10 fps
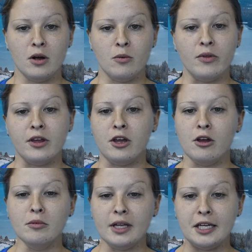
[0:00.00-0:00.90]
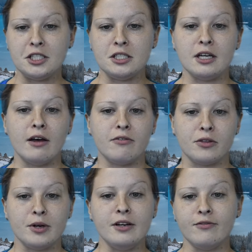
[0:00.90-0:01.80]
with accumulations of
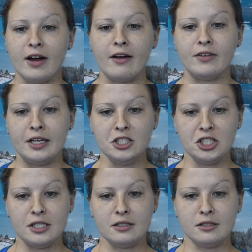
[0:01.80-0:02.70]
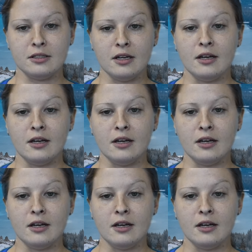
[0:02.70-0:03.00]
3 to 5 inches.